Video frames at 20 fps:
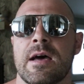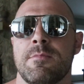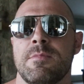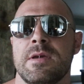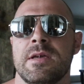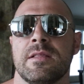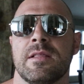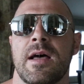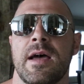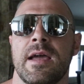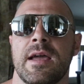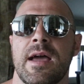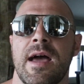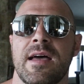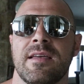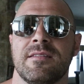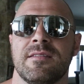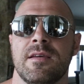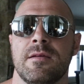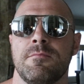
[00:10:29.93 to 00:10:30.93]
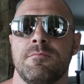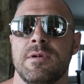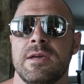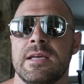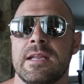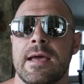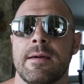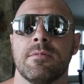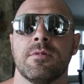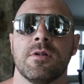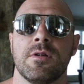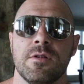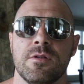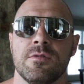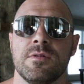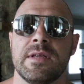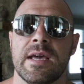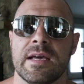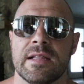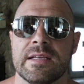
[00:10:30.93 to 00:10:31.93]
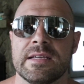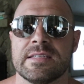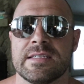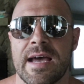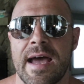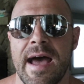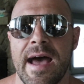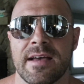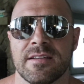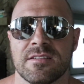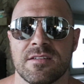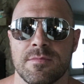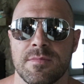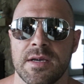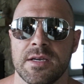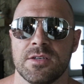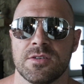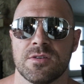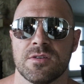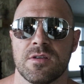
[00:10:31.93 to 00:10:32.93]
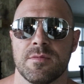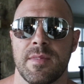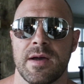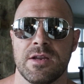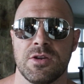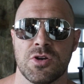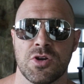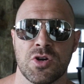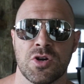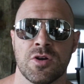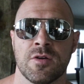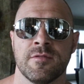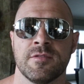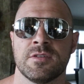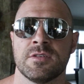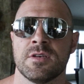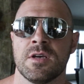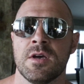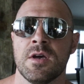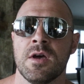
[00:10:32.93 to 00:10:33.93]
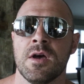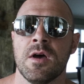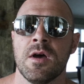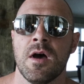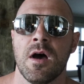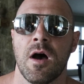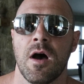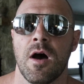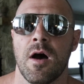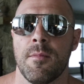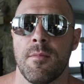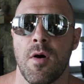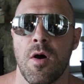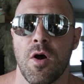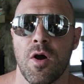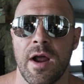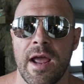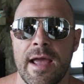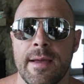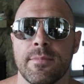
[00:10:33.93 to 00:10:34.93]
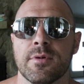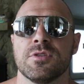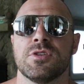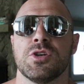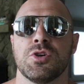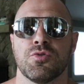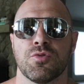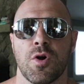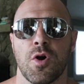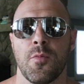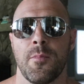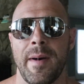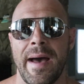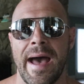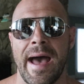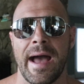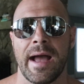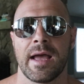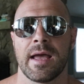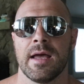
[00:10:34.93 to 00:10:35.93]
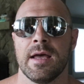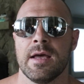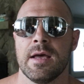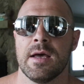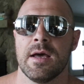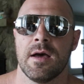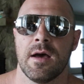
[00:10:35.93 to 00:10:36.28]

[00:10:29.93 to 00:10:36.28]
I mean like as in being able to do daily tasks to make sure that my nerves are able to grow back.